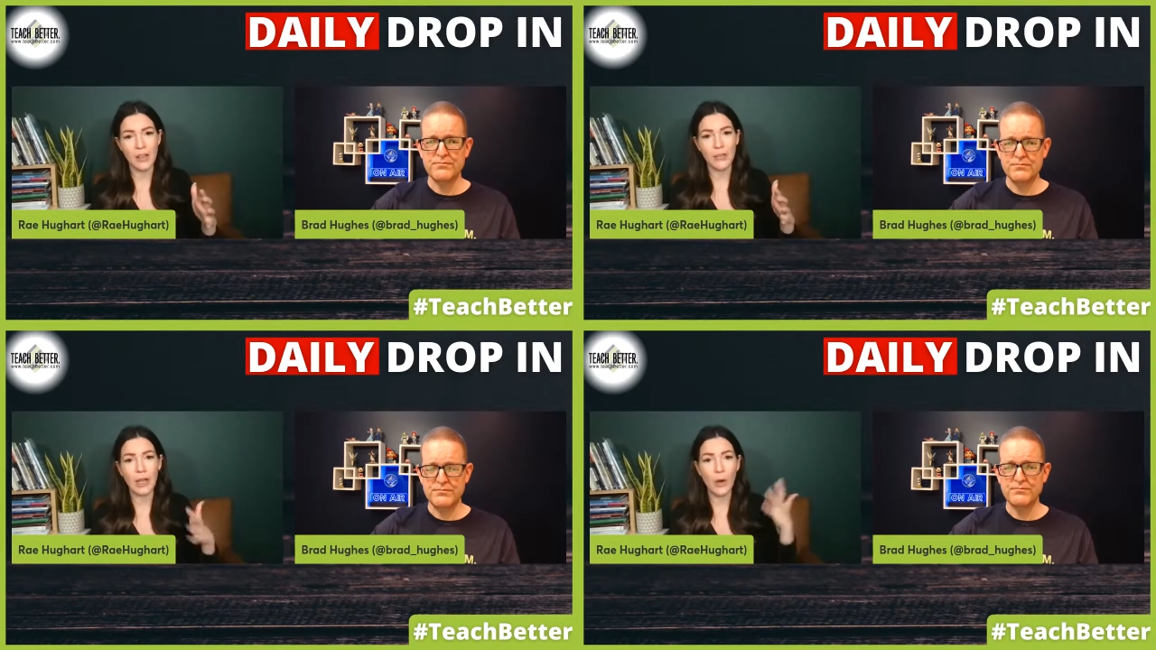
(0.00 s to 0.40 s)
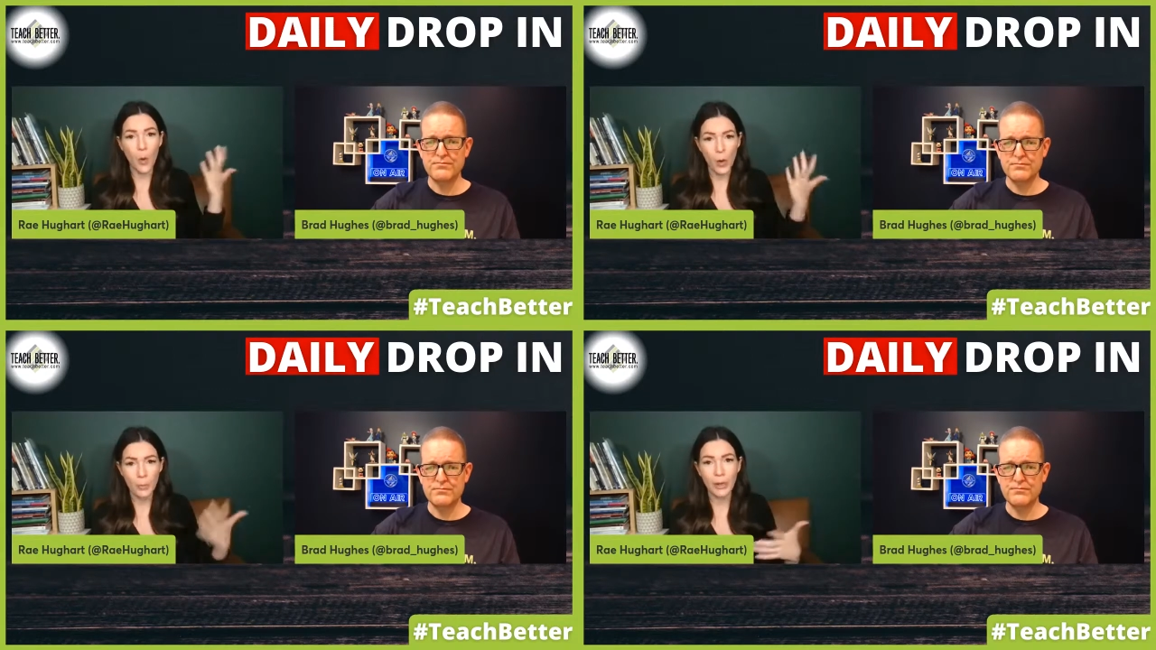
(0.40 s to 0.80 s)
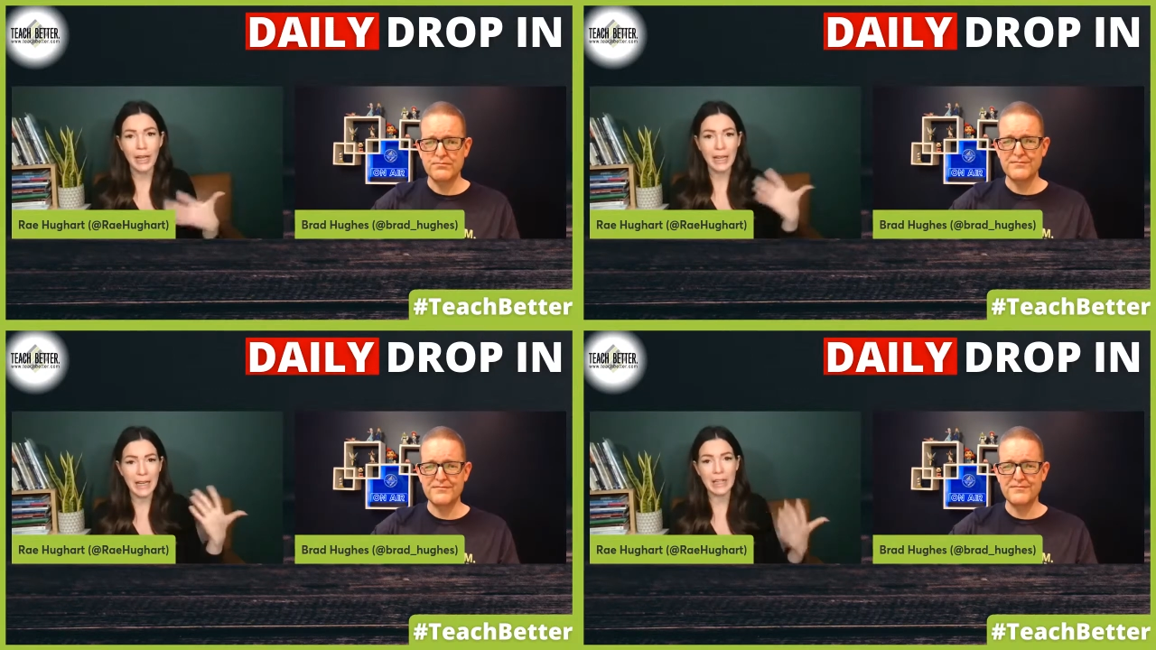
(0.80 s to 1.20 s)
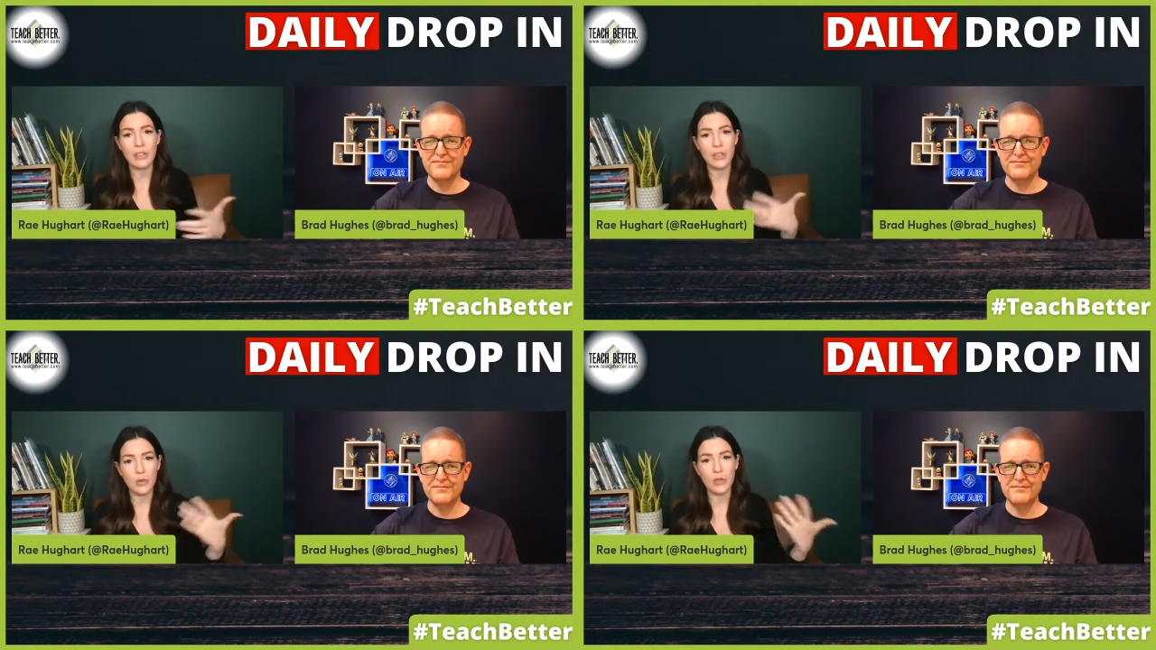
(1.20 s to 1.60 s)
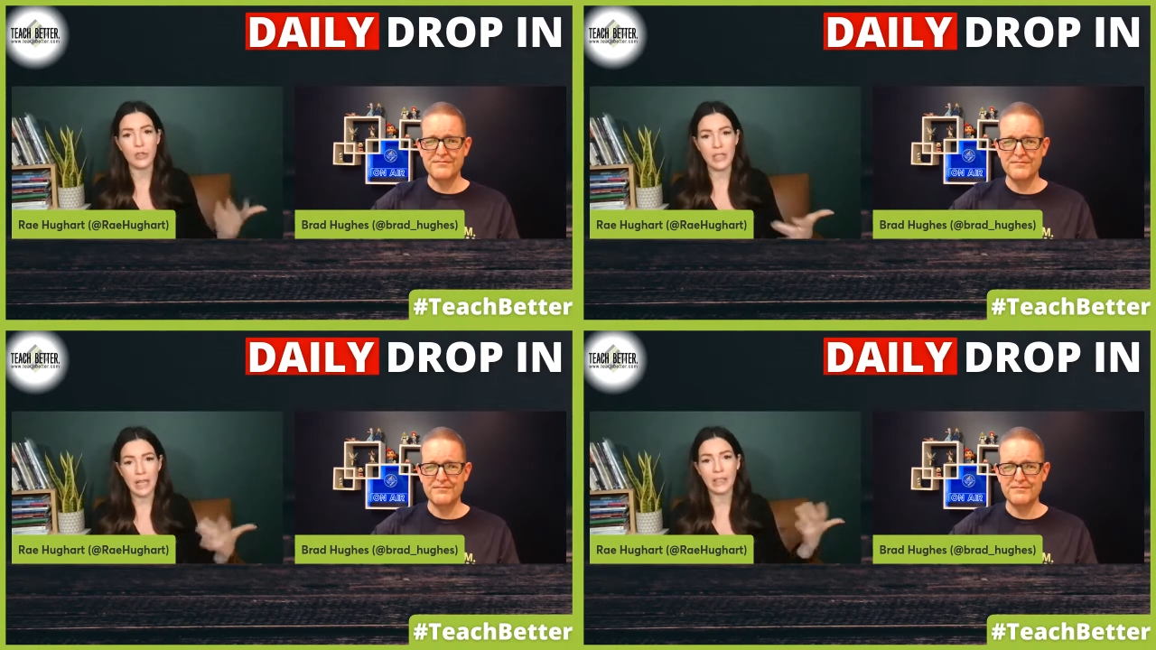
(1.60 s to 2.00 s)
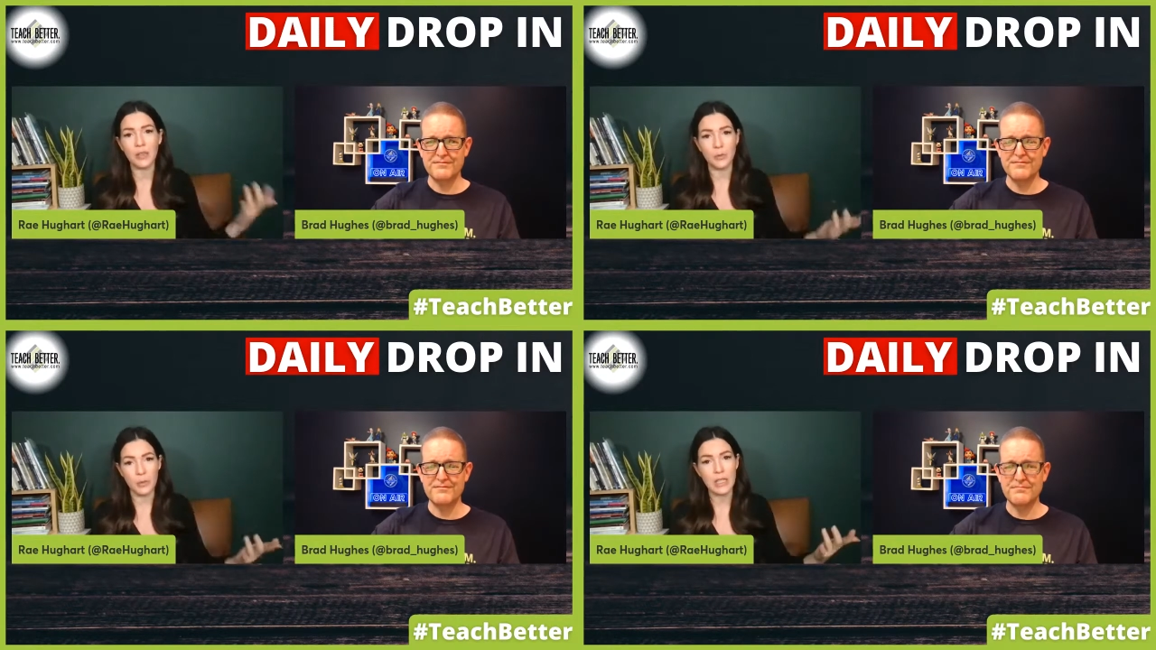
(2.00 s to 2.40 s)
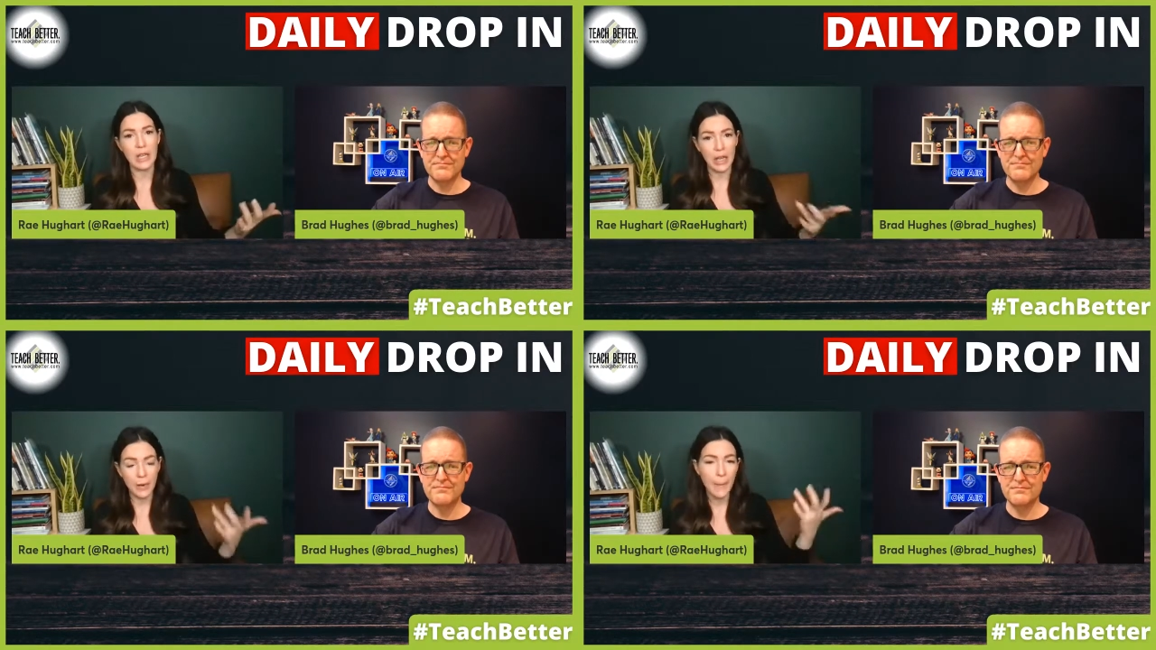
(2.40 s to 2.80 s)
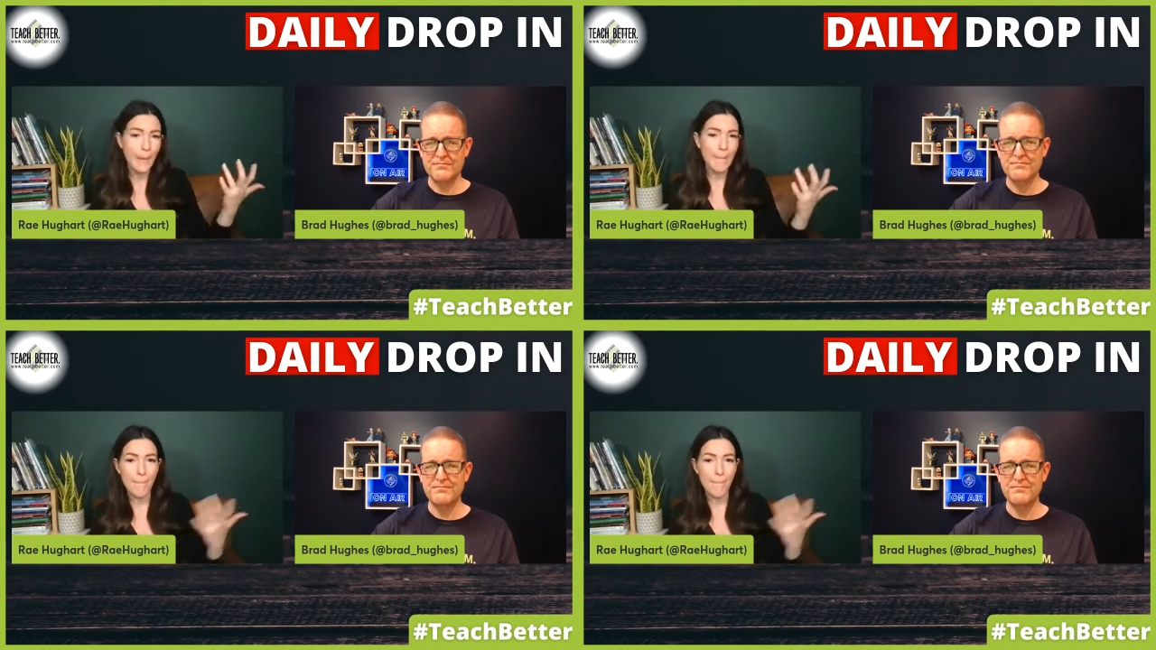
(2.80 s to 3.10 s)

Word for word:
Speaker 1: of incorporating it into your daily routine.